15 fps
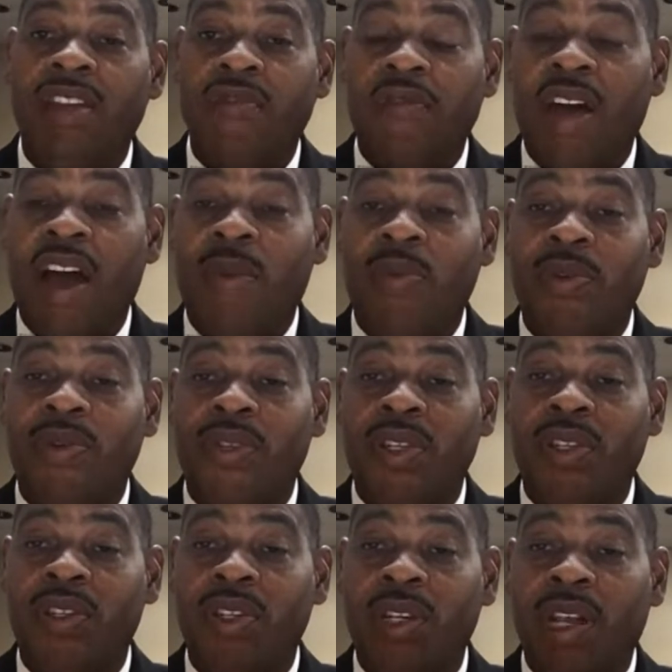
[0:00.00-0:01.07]

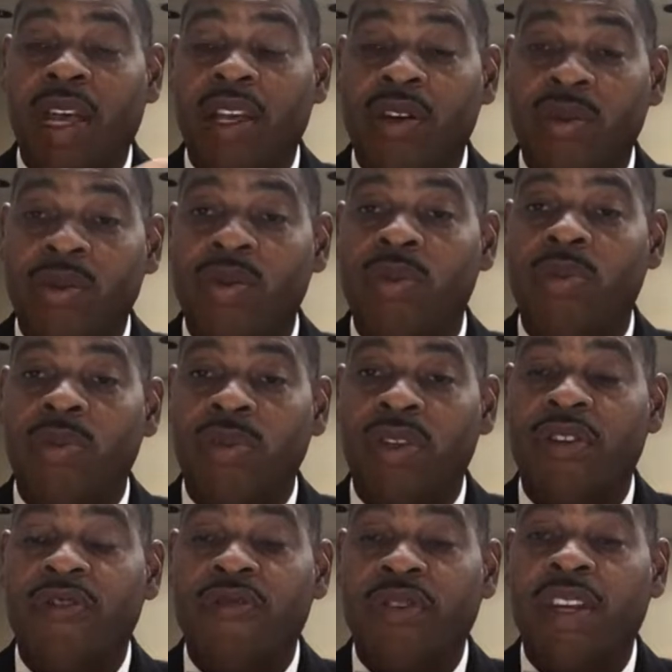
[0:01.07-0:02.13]
85% select group
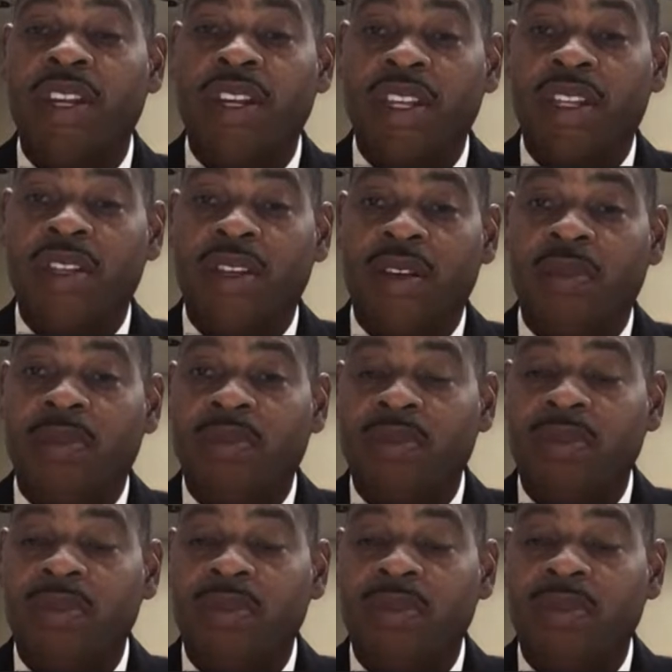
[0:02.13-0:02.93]
defending them,